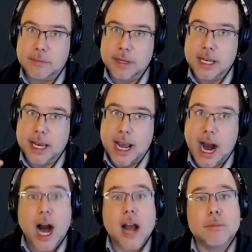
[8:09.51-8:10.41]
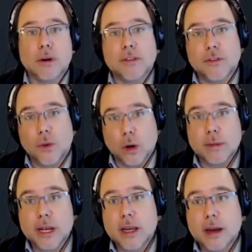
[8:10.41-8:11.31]
being a high
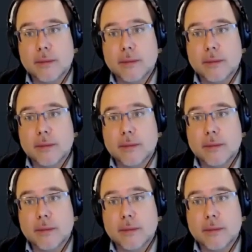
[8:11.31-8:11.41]
performing